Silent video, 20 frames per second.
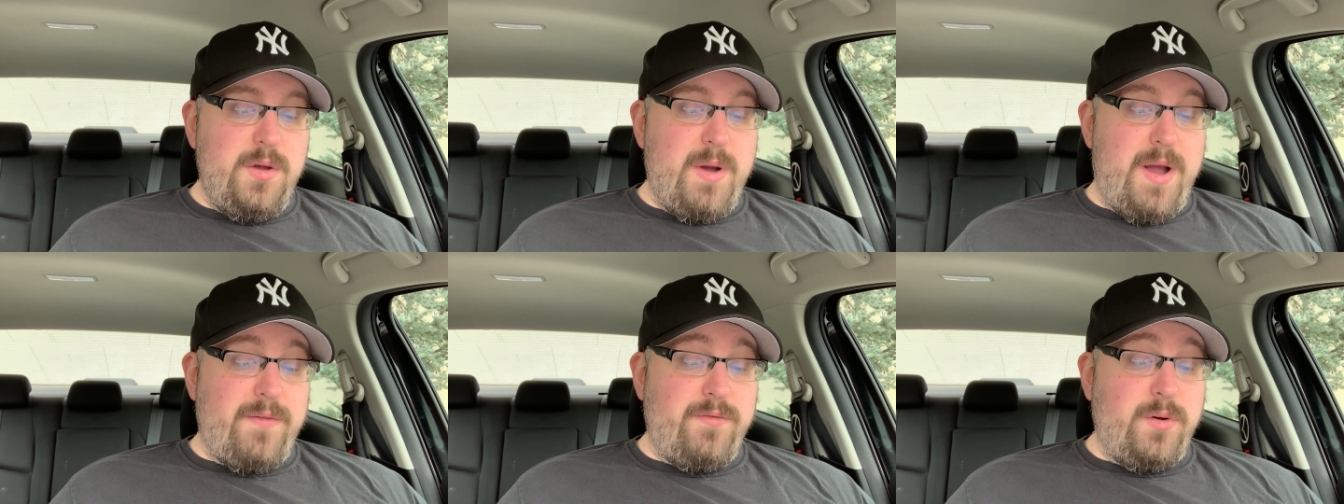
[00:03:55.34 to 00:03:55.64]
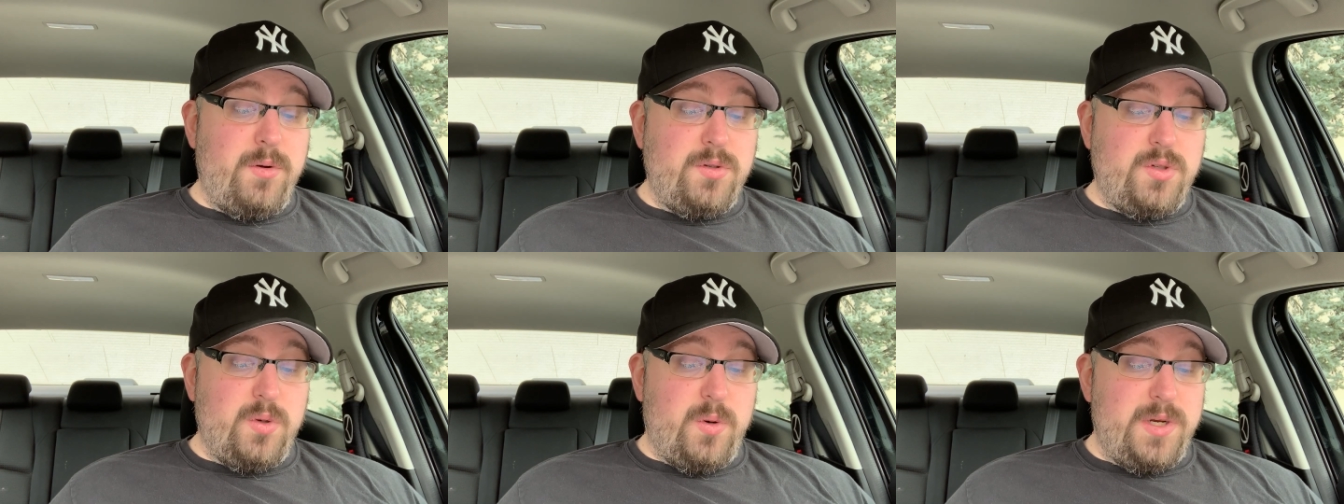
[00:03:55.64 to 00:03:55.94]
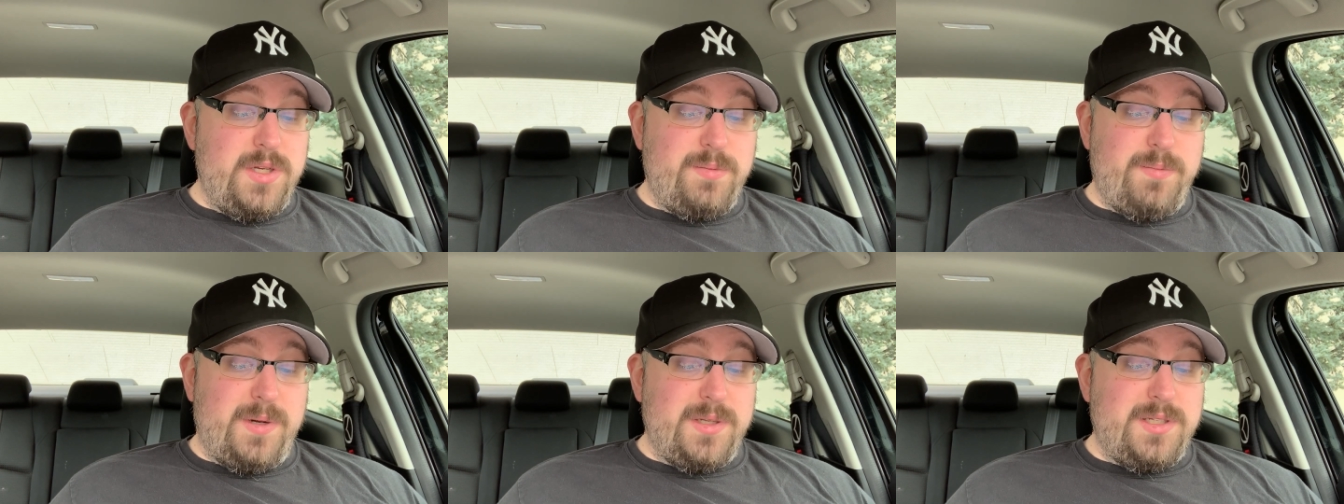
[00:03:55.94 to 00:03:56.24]
you have no
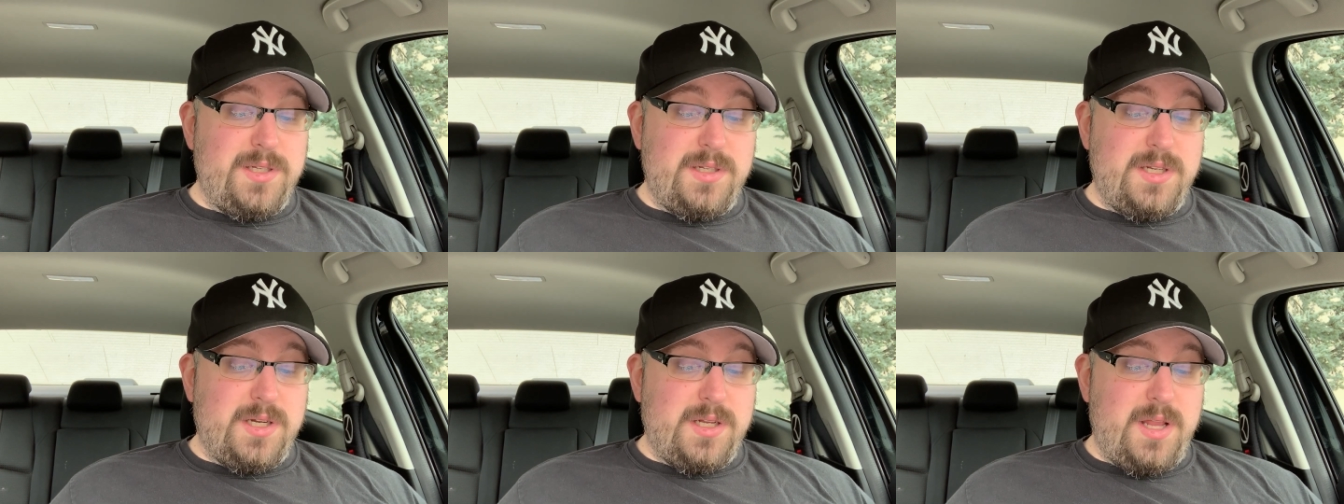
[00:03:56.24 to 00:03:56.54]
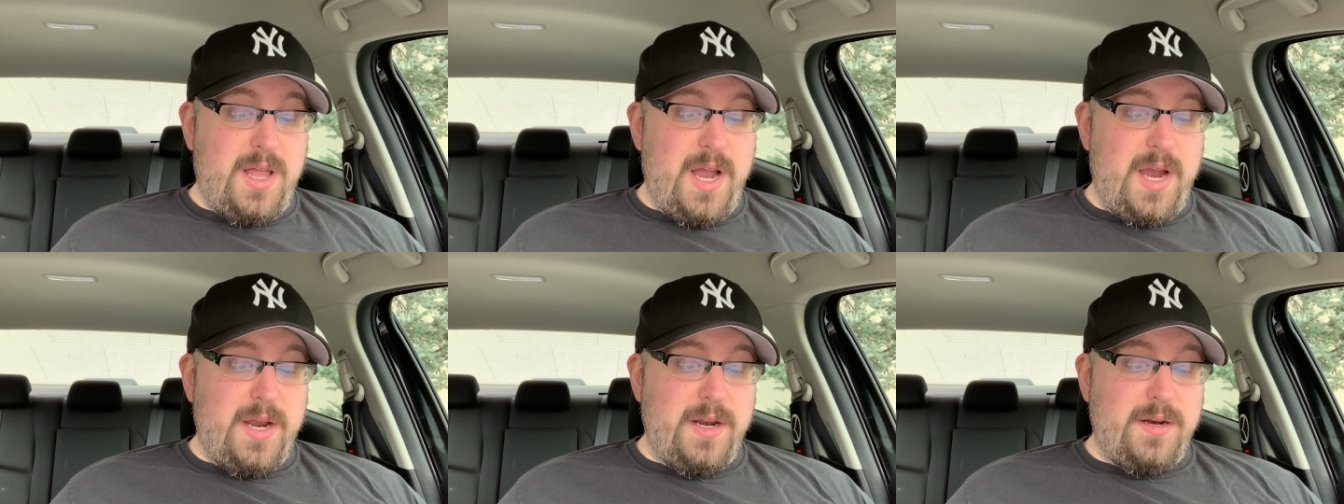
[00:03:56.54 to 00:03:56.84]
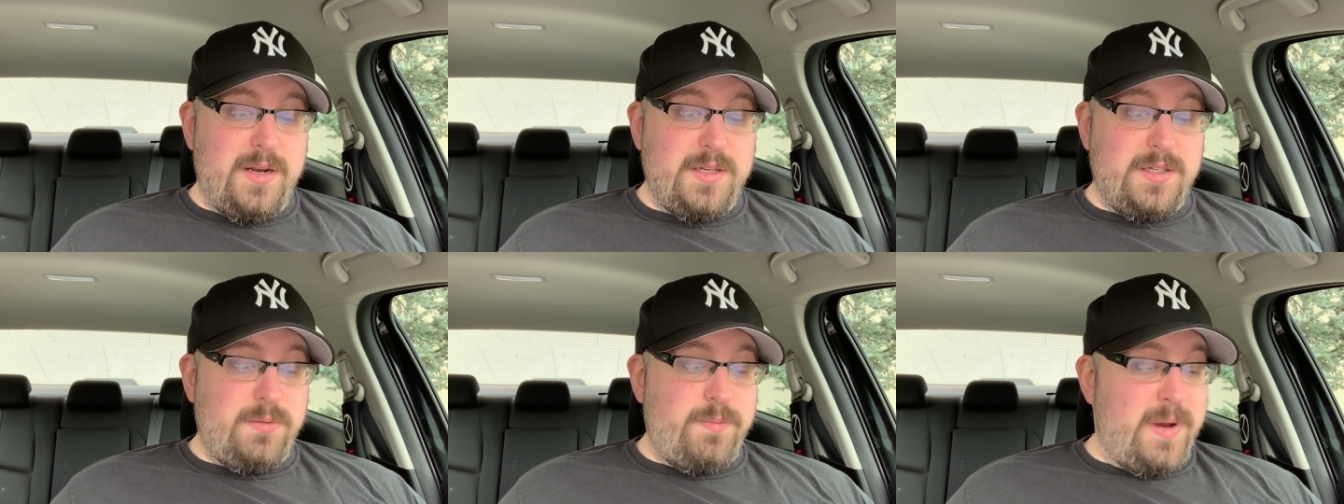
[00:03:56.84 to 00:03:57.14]
choice but to
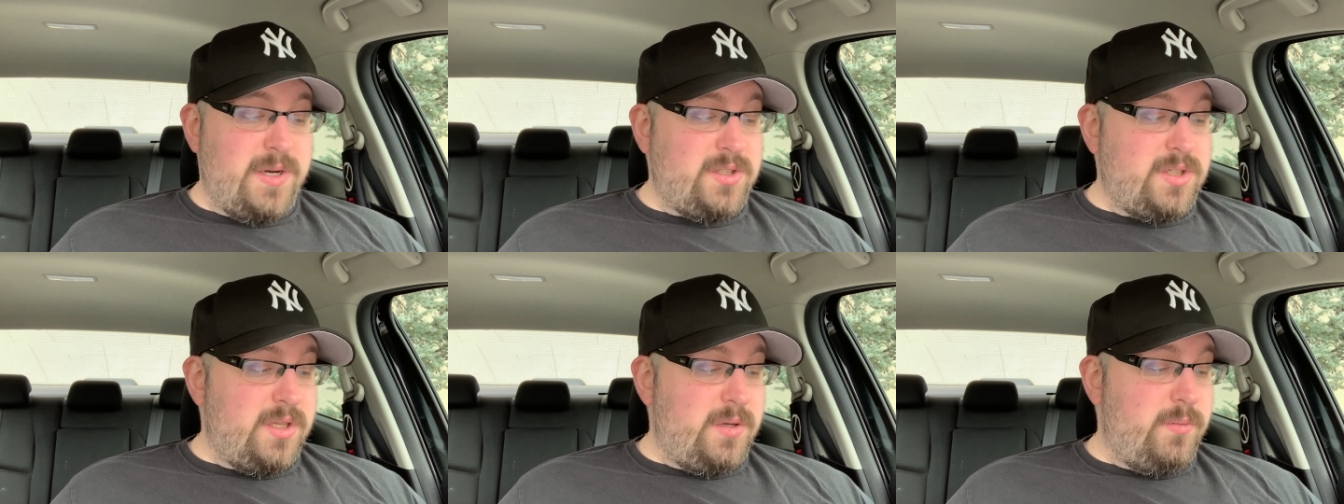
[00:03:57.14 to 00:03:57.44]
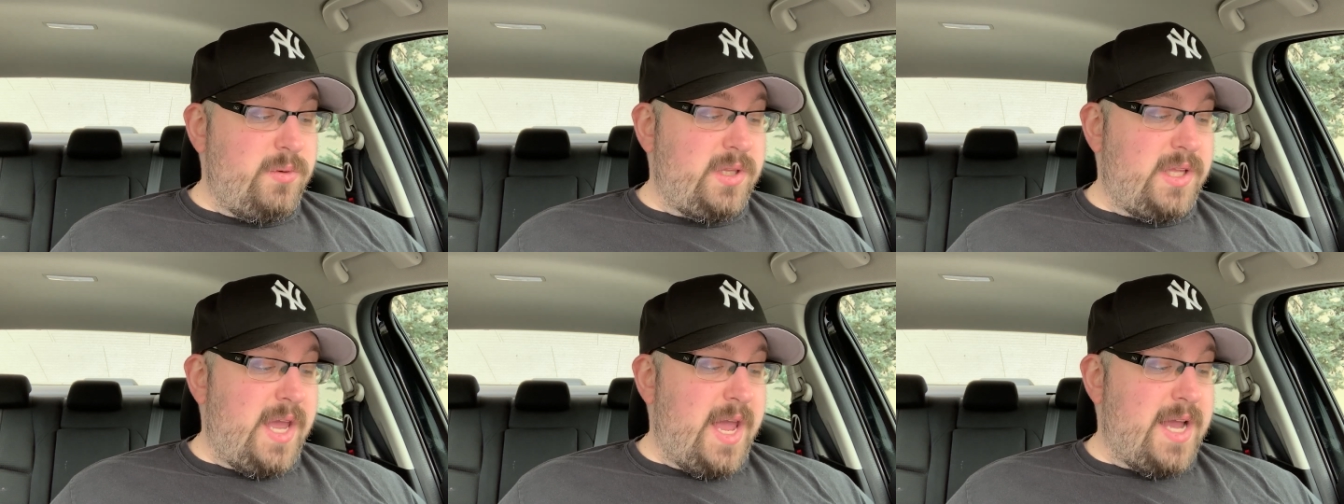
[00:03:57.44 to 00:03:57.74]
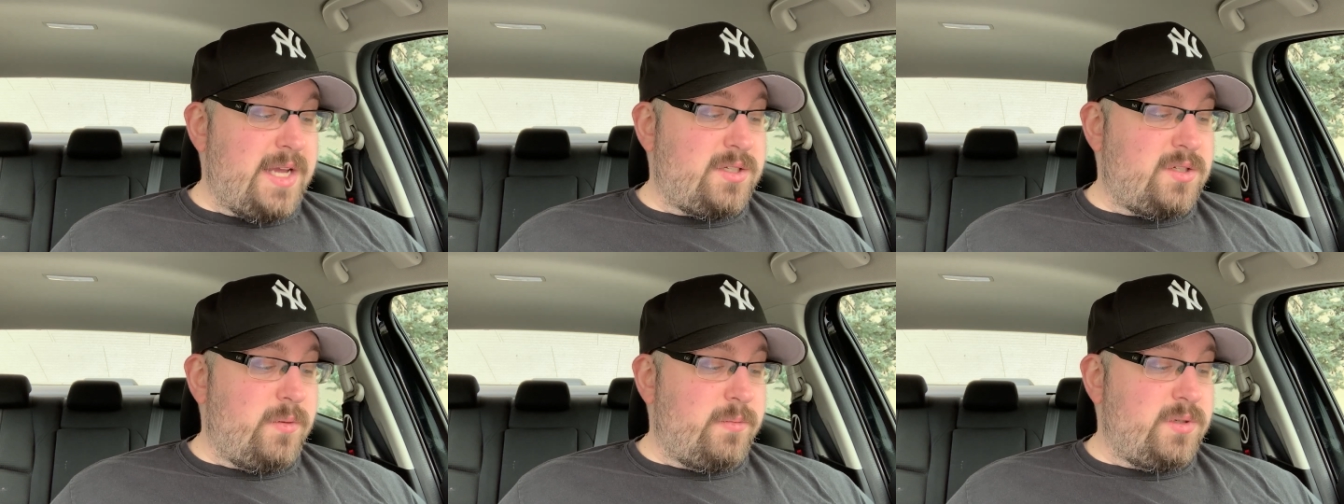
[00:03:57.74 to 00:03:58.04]
decline, especially with
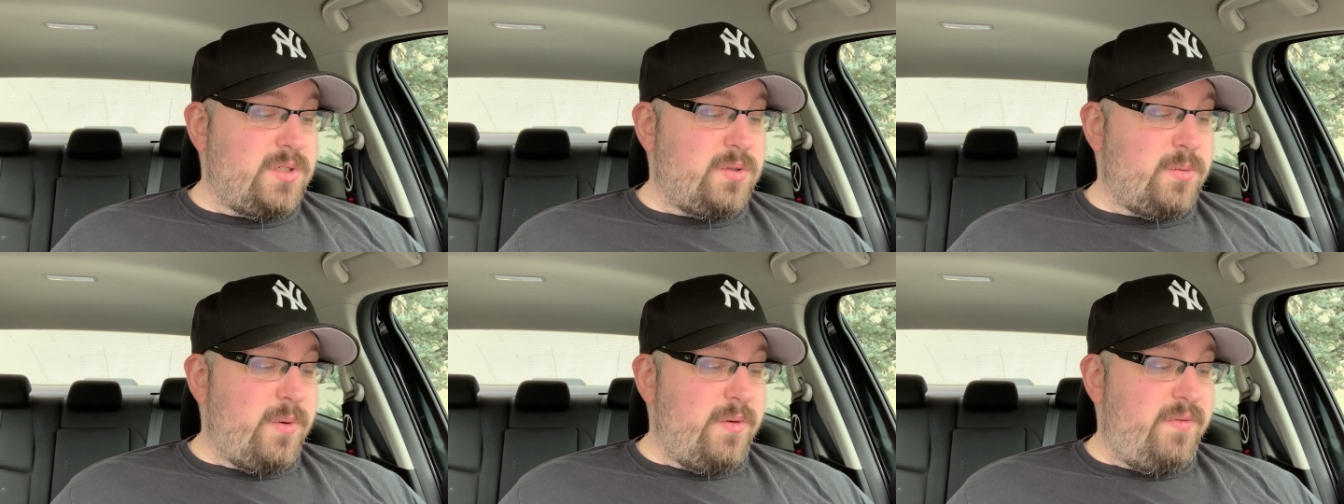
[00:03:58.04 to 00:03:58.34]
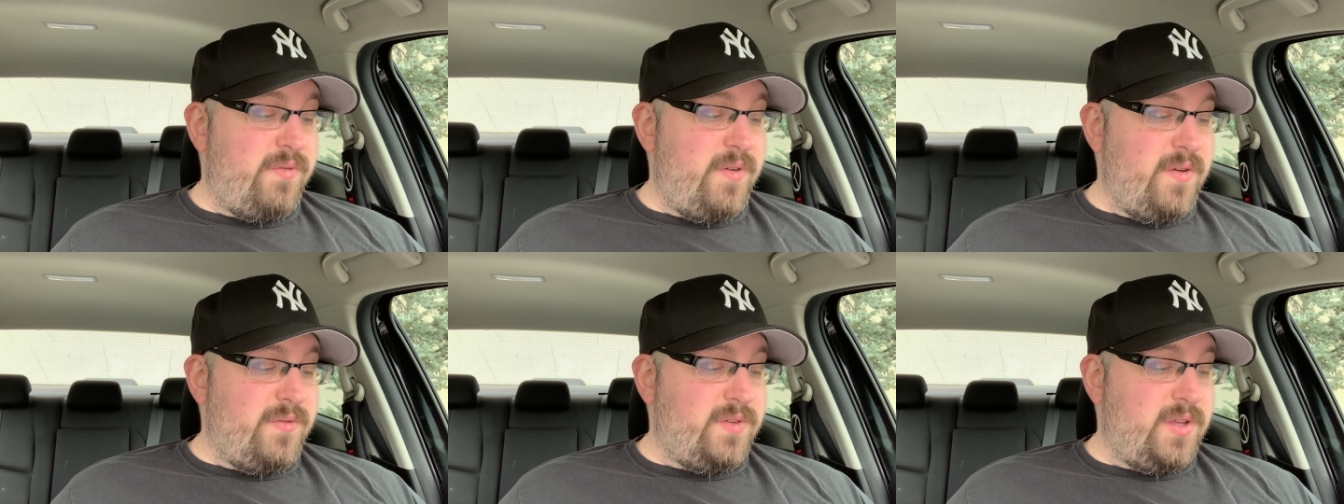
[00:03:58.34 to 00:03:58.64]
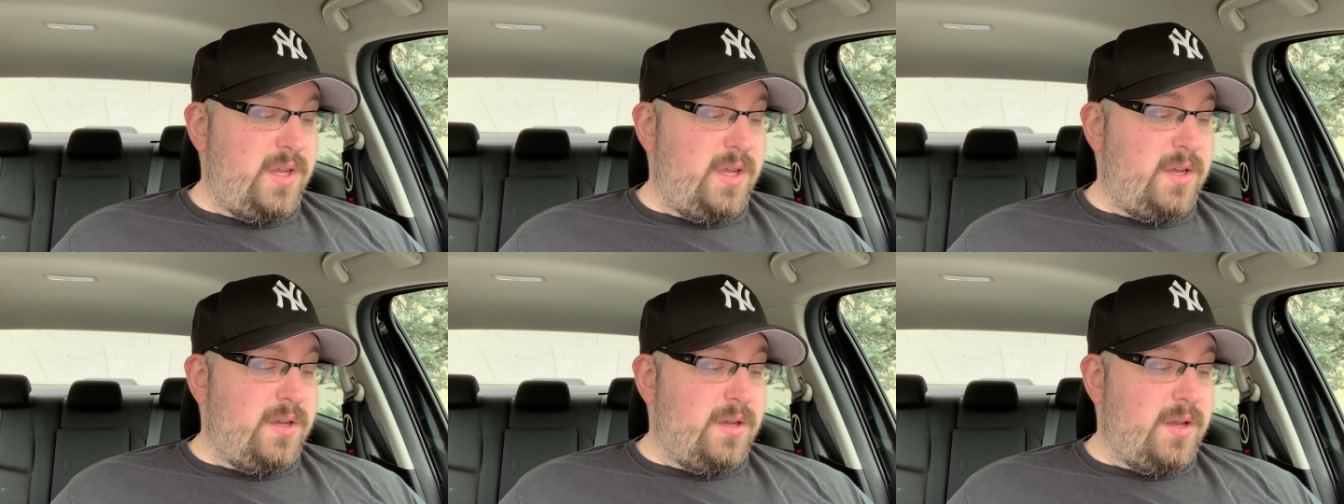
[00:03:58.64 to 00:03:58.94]
gas almost
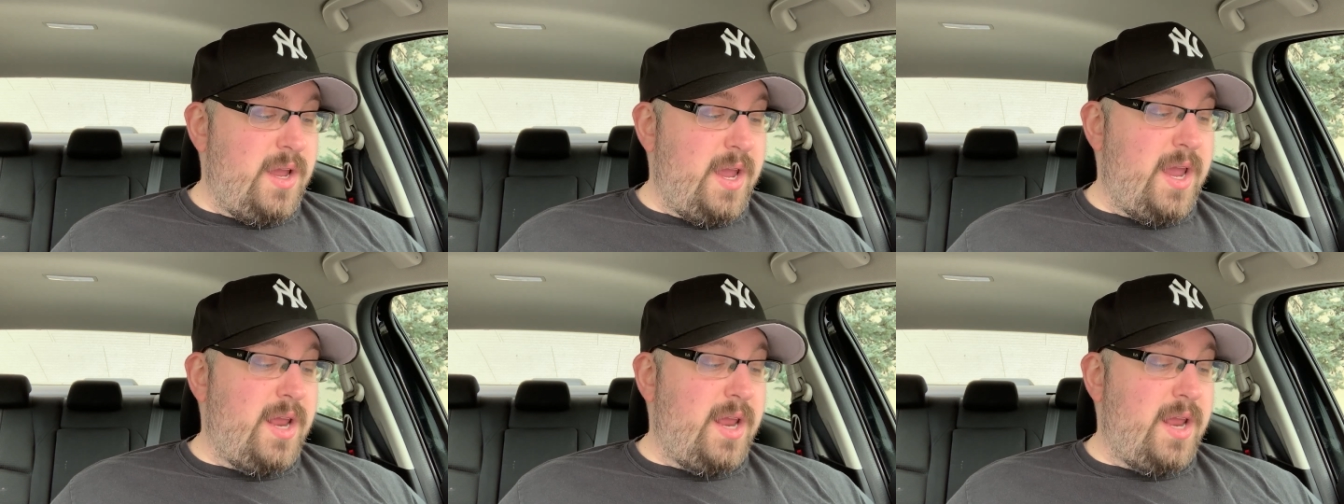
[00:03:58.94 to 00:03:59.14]
350.